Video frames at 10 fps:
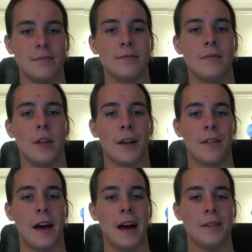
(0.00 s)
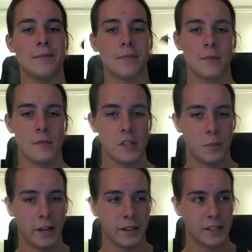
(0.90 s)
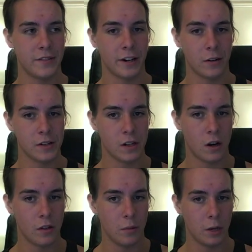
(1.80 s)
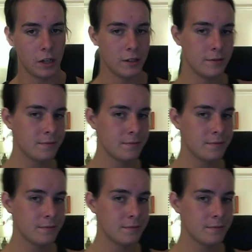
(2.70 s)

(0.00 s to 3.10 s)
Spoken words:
like that, so my index finger is on the button